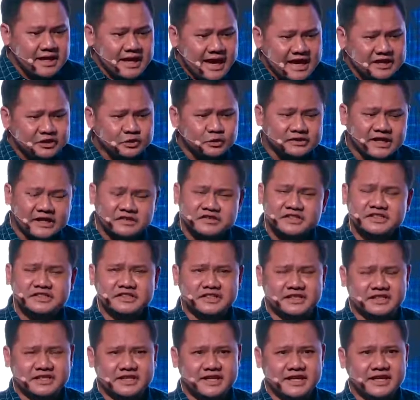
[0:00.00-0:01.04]
And
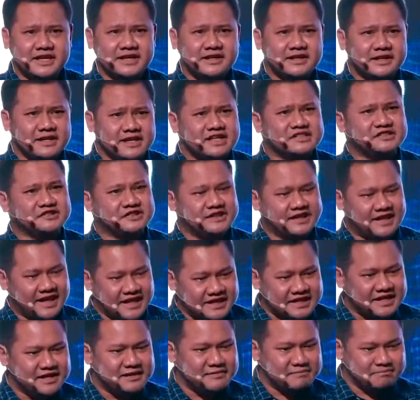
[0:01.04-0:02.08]
2013 is
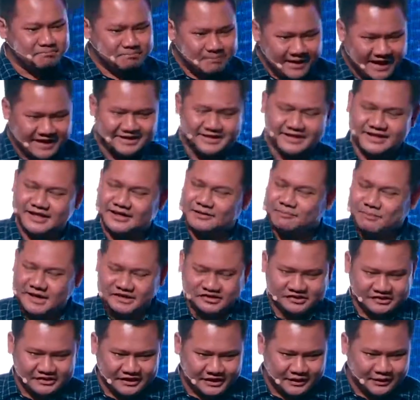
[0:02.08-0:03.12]
getting better, but
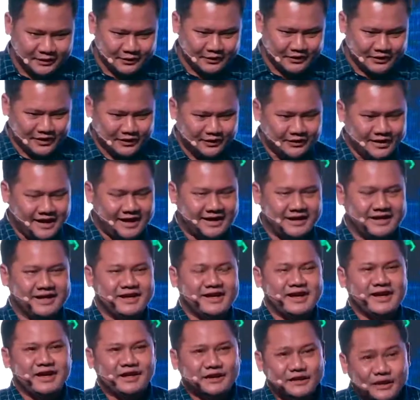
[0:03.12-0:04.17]
still,
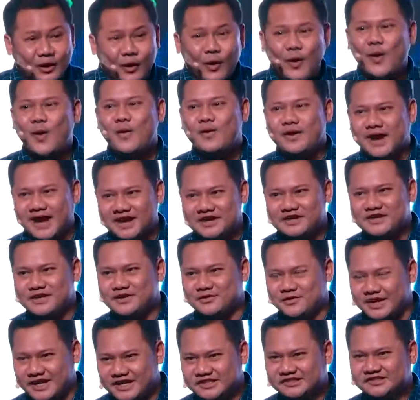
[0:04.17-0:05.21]
the whole country
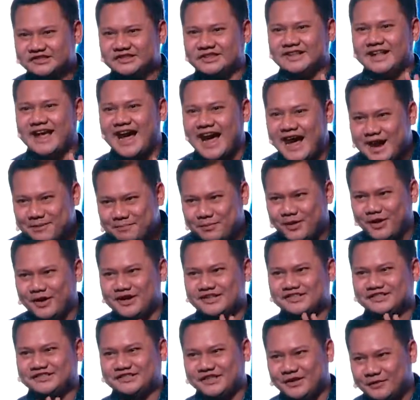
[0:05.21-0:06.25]
raised
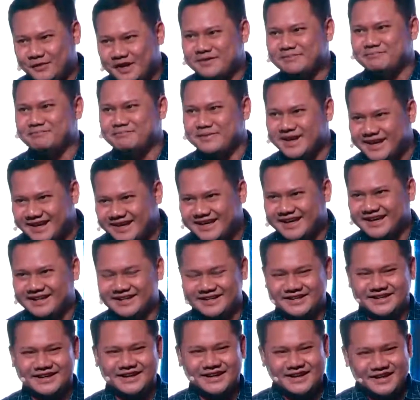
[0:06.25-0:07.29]
$9.7 million.